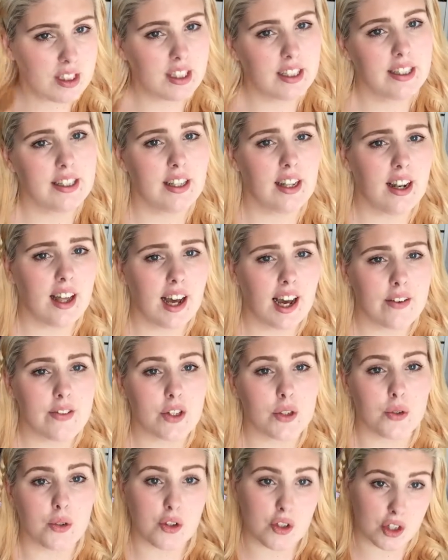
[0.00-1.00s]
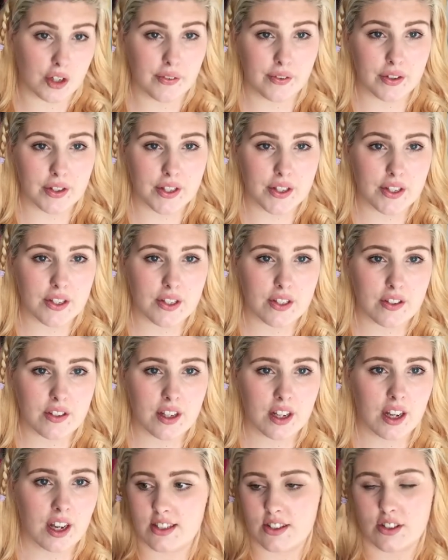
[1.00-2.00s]
in their lives who suffers,
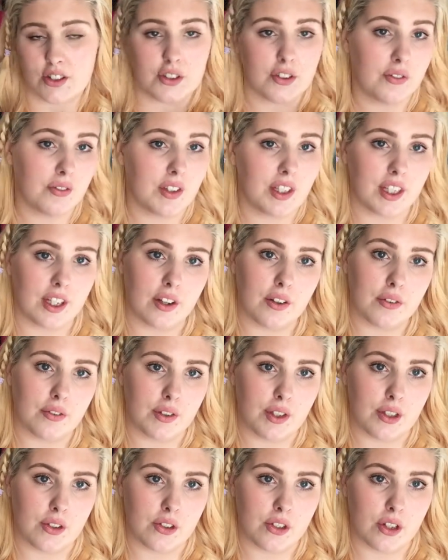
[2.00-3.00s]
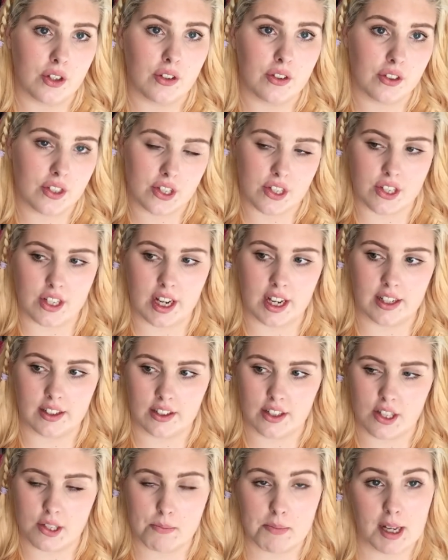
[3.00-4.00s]
this is a good video for you to understand,
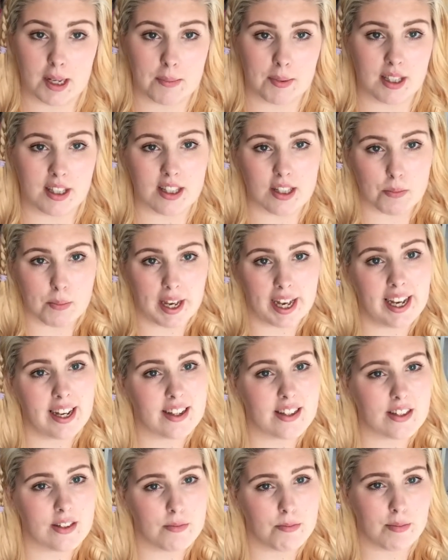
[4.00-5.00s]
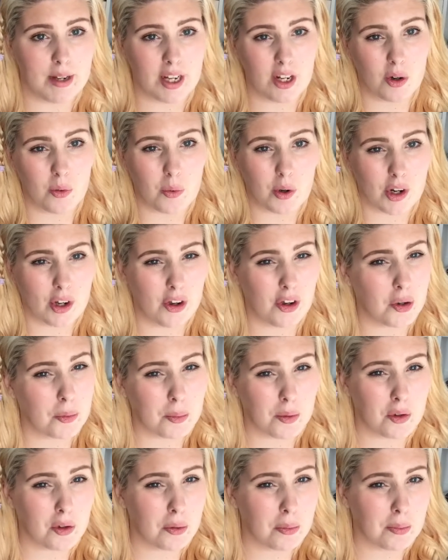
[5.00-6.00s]
because maybe this person may not want to
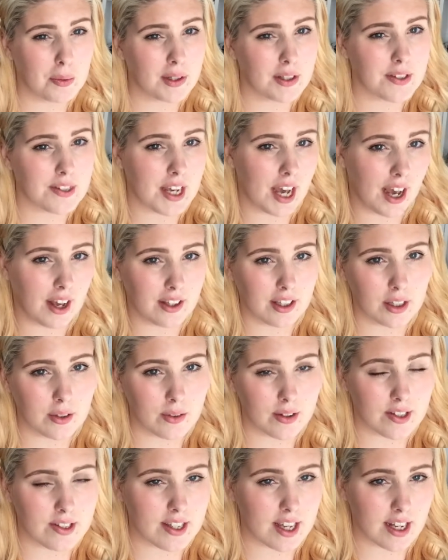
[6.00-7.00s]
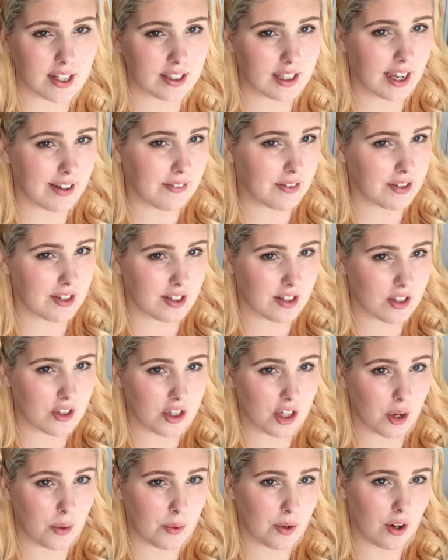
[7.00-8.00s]
open up and tell you exactly everything that's
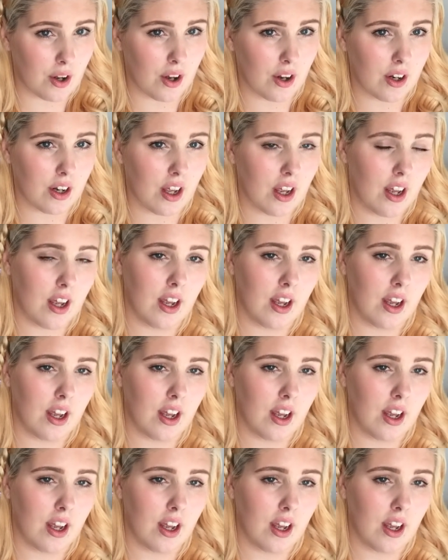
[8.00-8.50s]
going on.